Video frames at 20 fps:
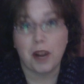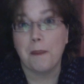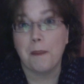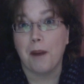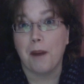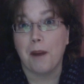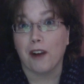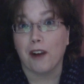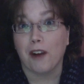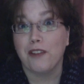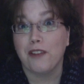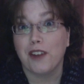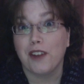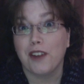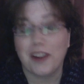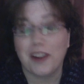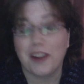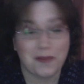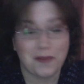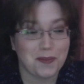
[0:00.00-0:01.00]
Barf.
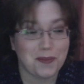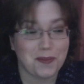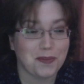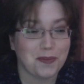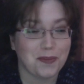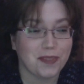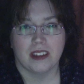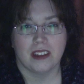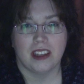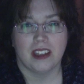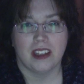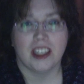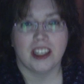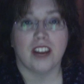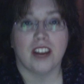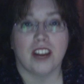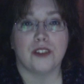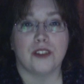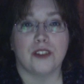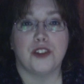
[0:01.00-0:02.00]

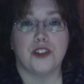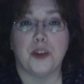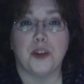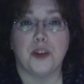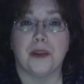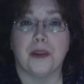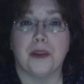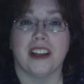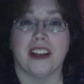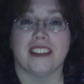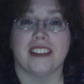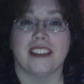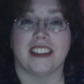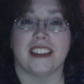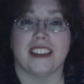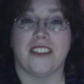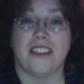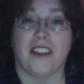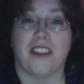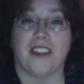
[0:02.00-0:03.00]
Colors do play a
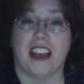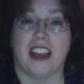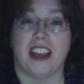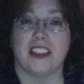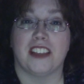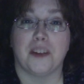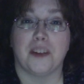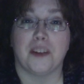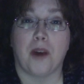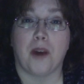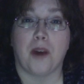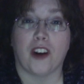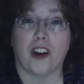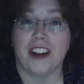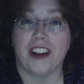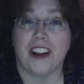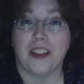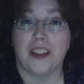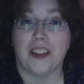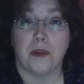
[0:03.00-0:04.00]
significant part
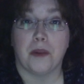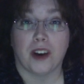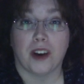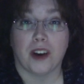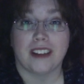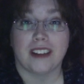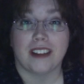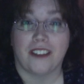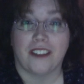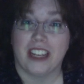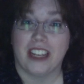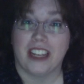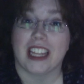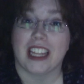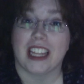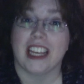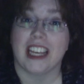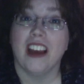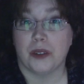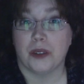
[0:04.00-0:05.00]
in the book,
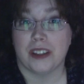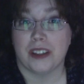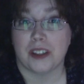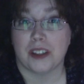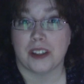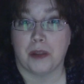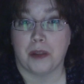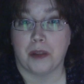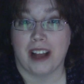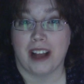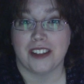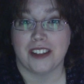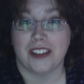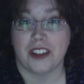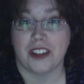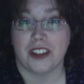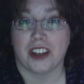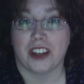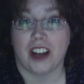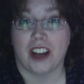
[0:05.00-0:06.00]
definitely. This applies to
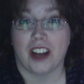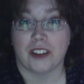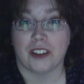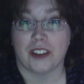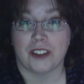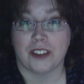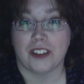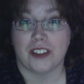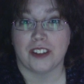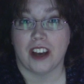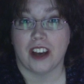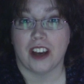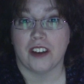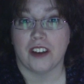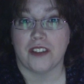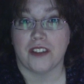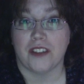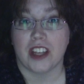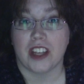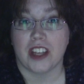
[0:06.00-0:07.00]
the colors
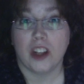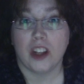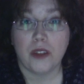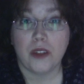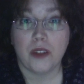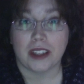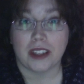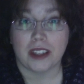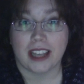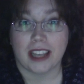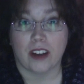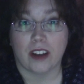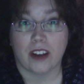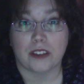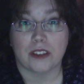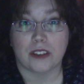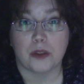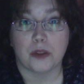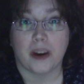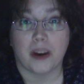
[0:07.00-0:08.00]
of the clothing the
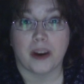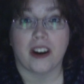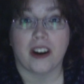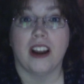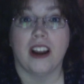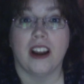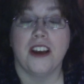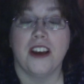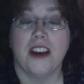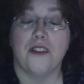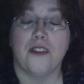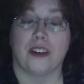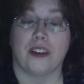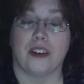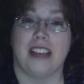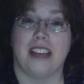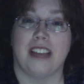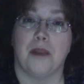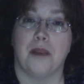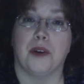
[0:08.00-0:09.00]
characters wear. For
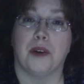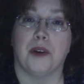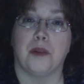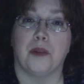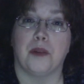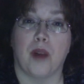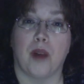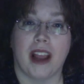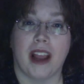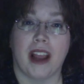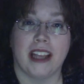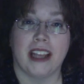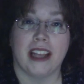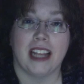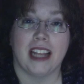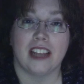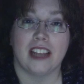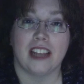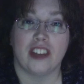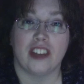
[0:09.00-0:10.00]
example, Brian
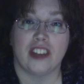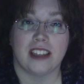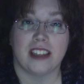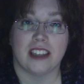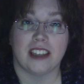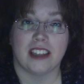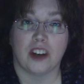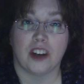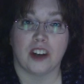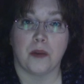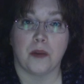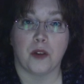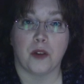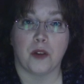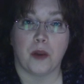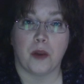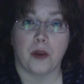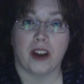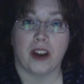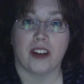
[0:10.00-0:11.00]
and Jason are both
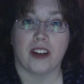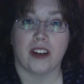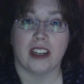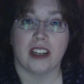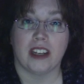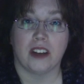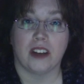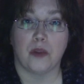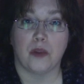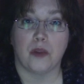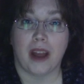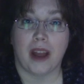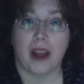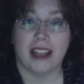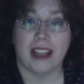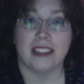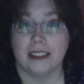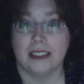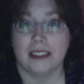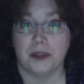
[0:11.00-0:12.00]
wearing
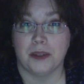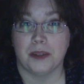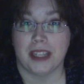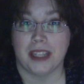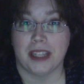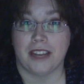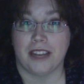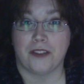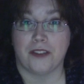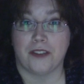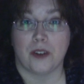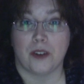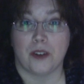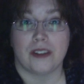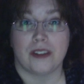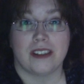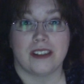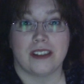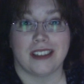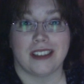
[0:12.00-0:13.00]
red. They
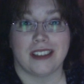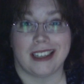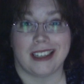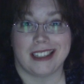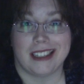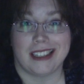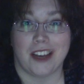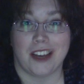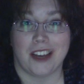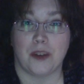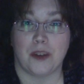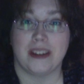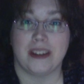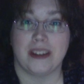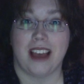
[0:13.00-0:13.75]
first get together with